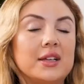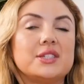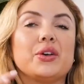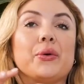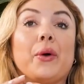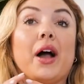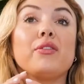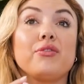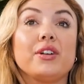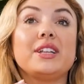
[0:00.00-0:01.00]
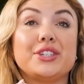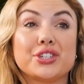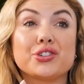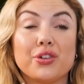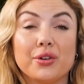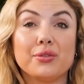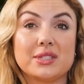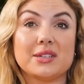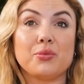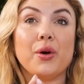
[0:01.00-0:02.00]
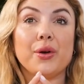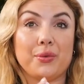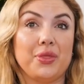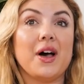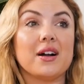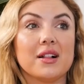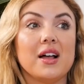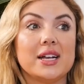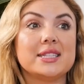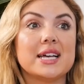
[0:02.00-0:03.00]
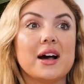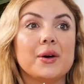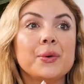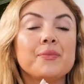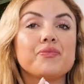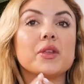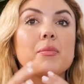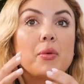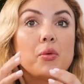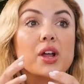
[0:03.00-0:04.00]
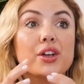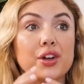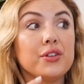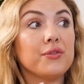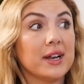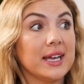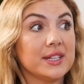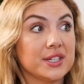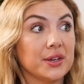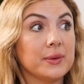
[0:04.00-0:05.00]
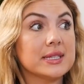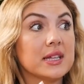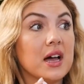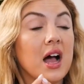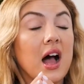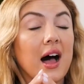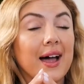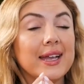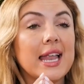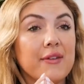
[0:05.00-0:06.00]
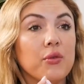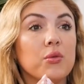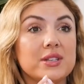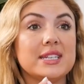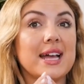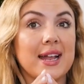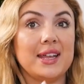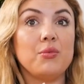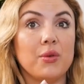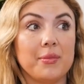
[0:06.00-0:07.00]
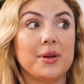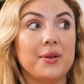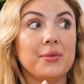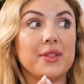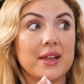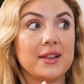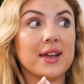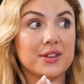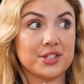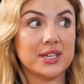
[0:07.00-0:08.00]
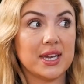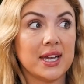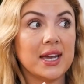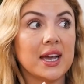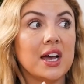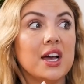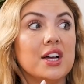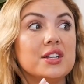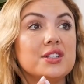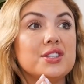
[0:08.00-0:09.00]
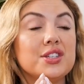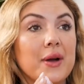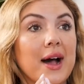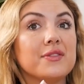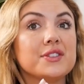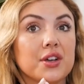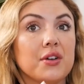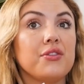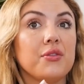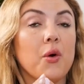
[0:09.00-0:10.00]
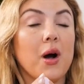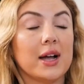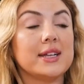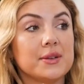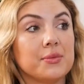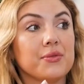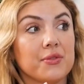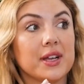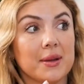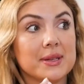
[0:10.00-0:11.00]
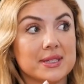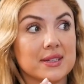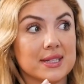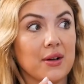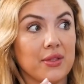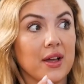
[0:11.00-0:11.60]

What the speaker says: So I really struggled to work with that clientele. But what I could relate to is that I never wanted any woman with ADHD to have to go through what I did with running a business.